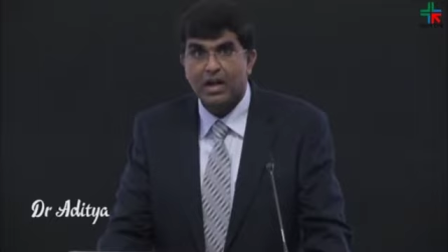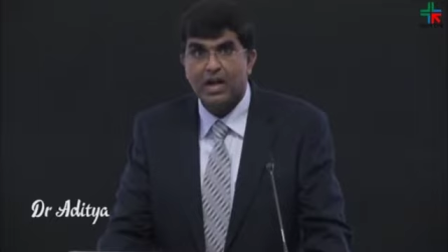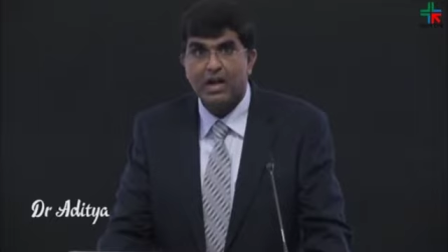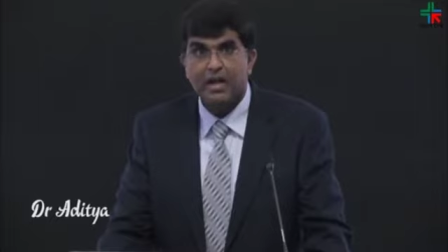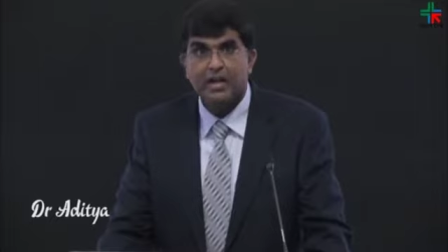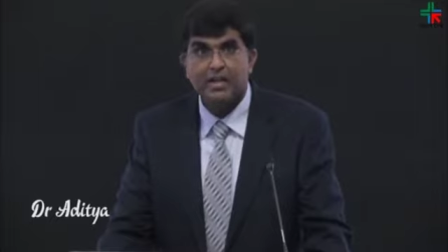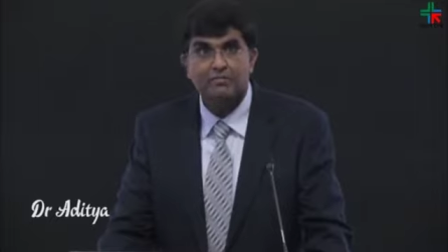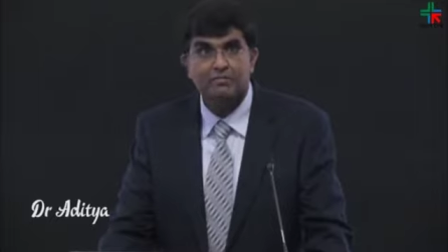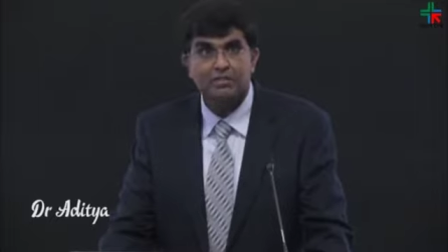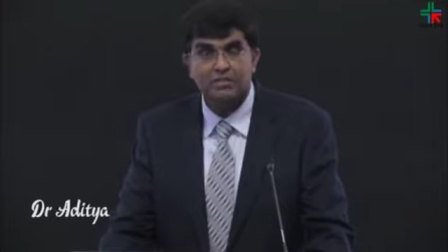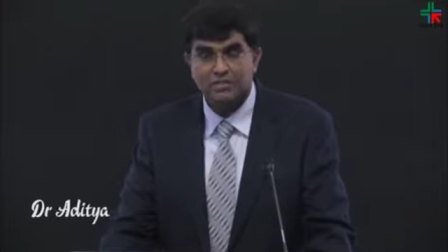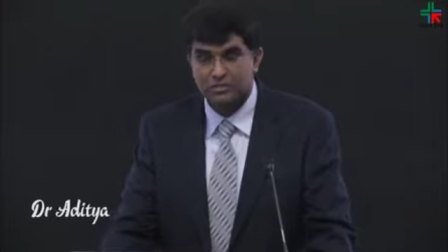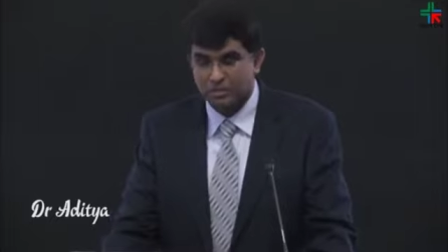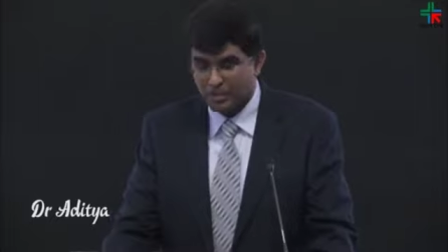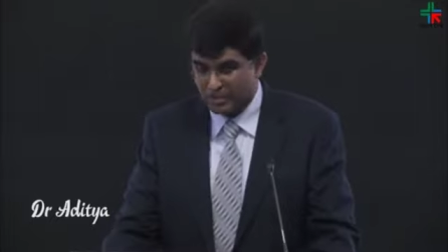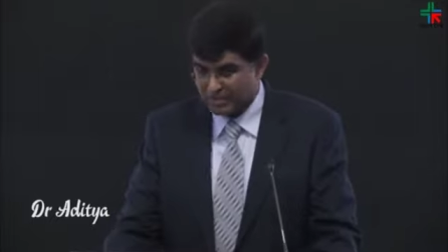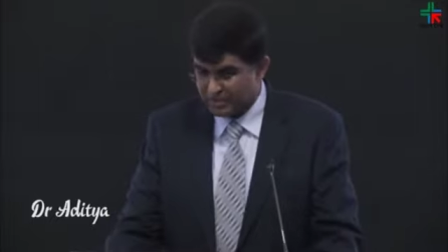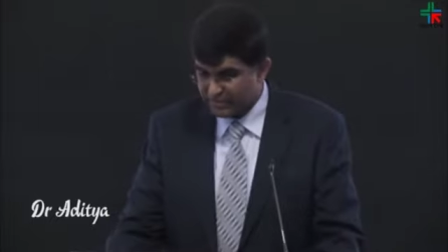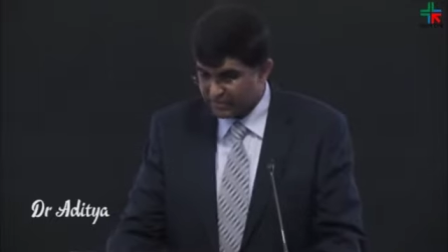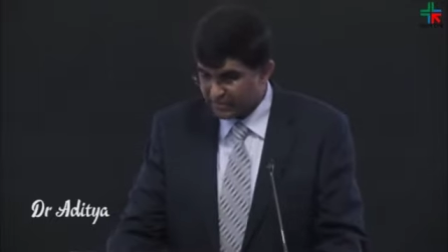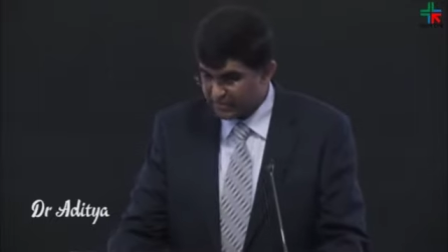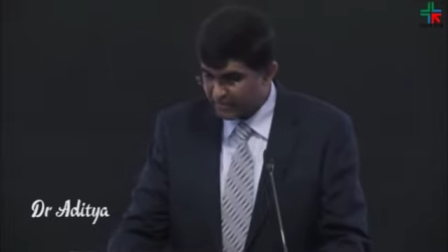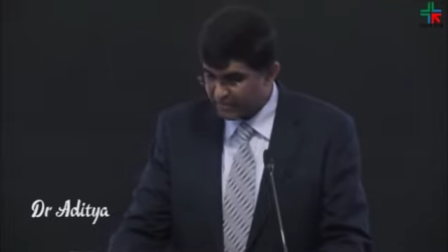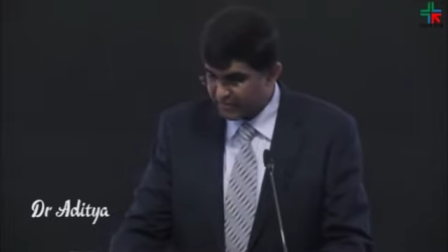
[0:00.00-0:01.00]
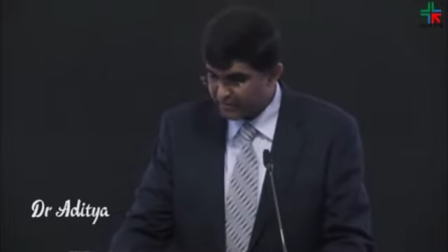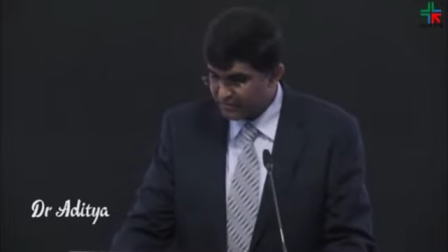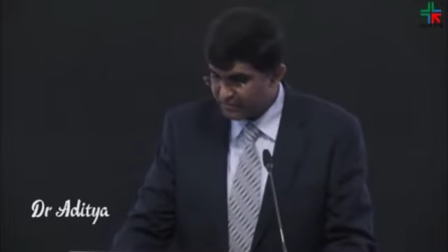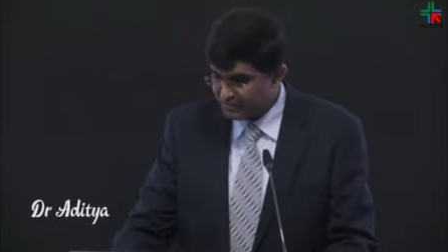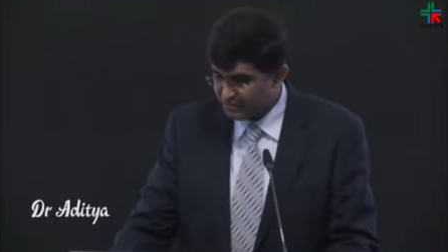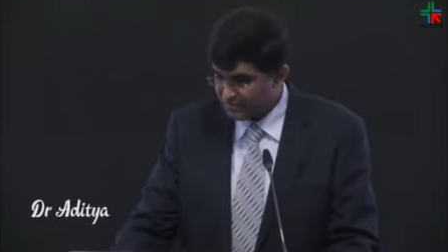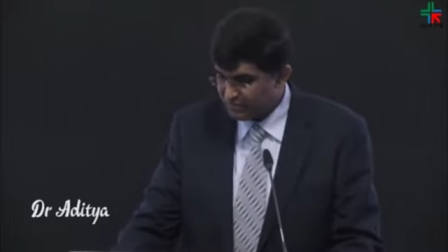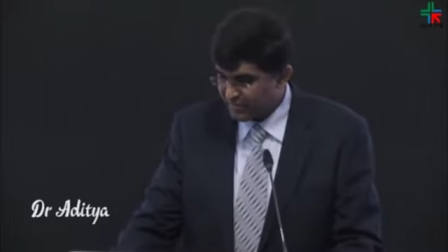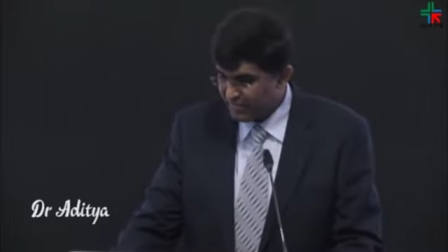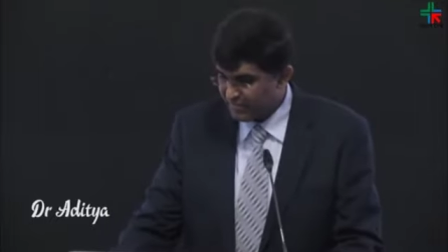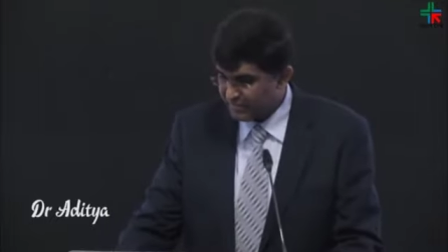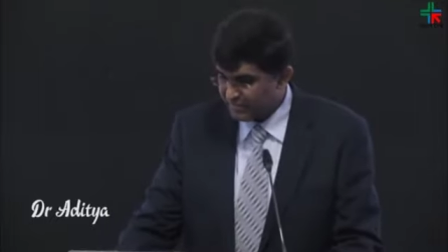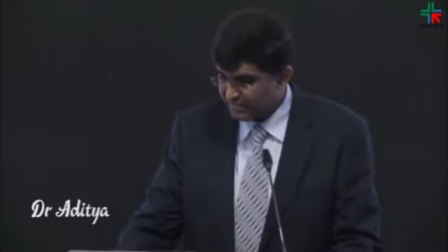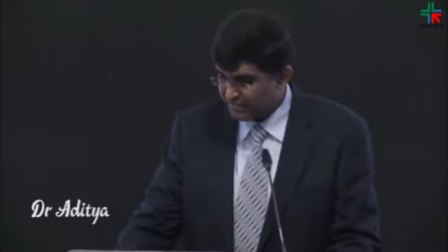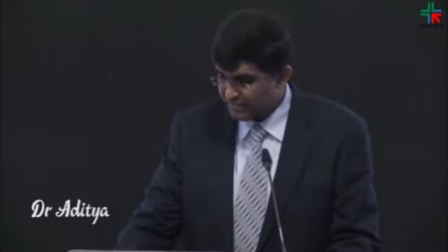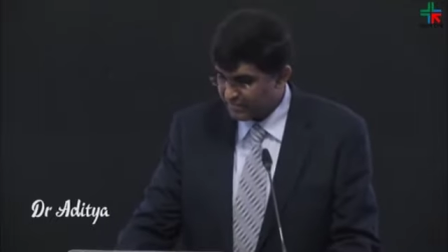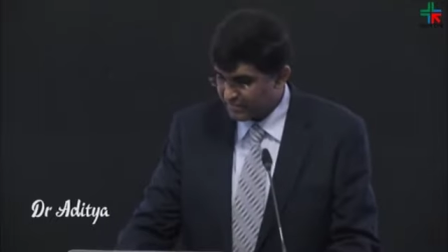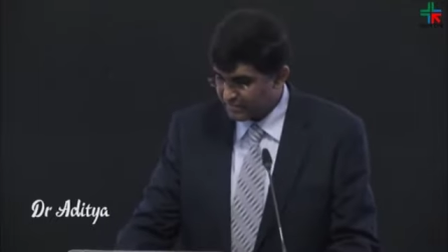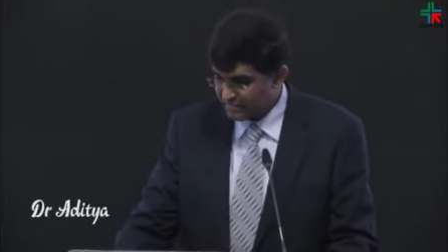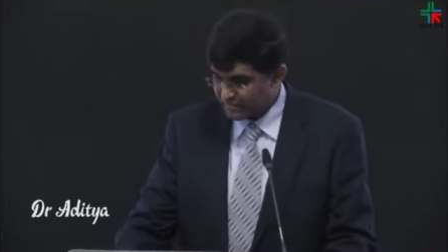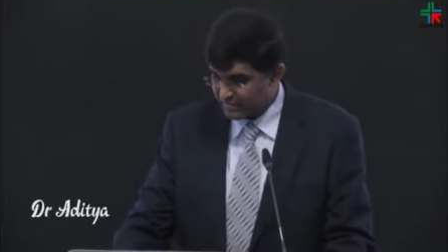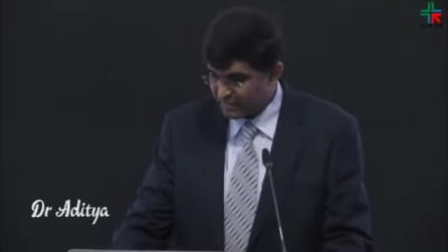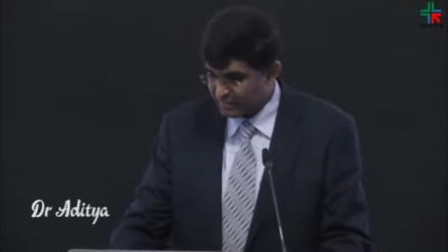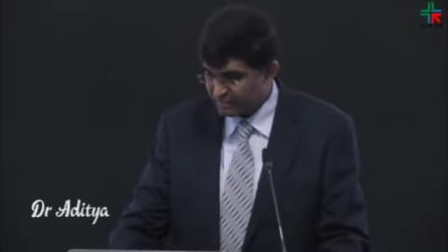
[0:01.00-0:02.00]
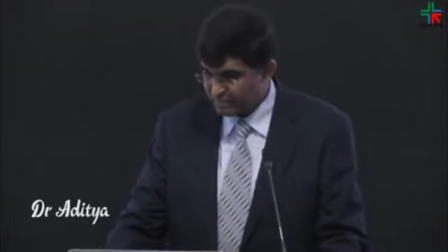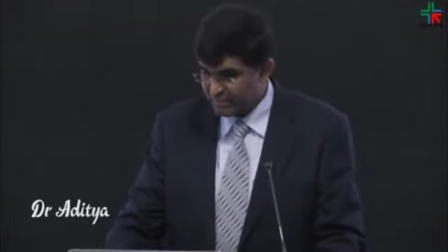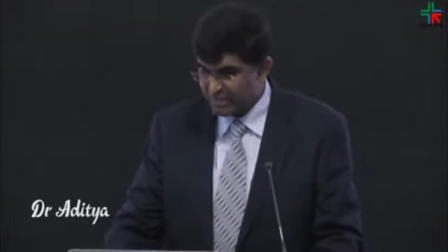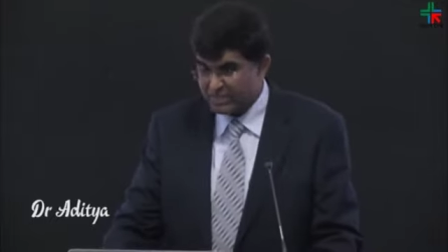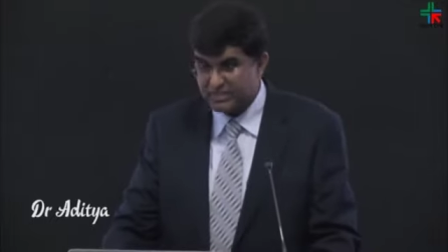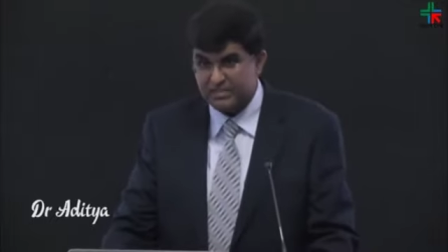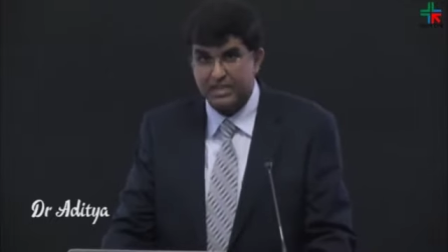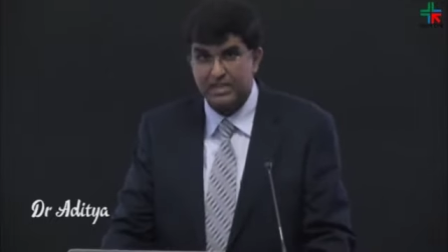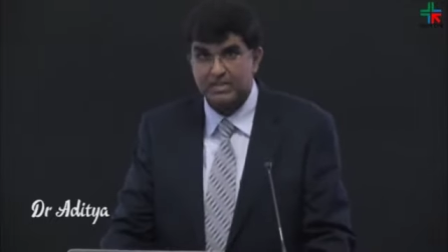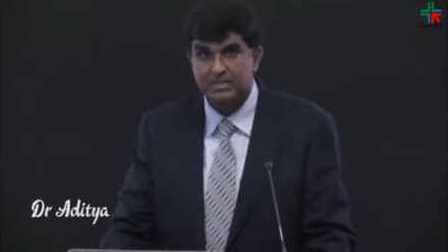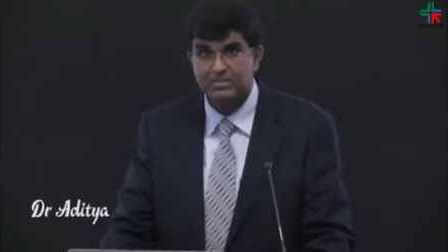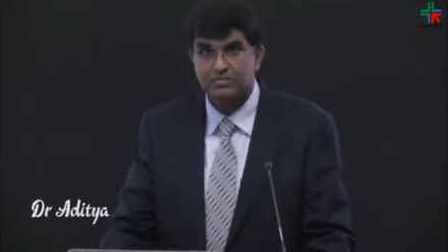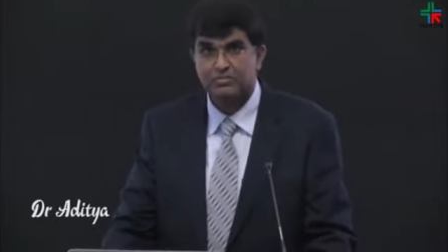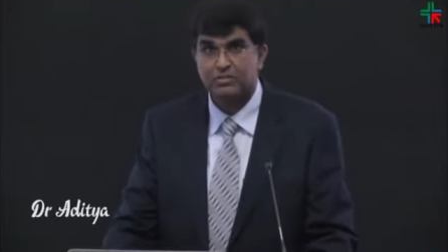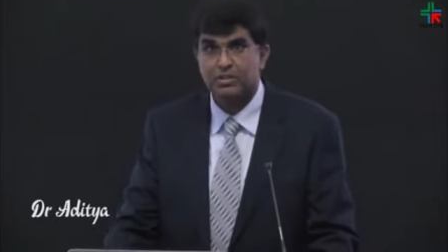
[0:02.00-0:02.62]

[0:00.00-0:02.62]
I request all the delegates to fasten their seat belts as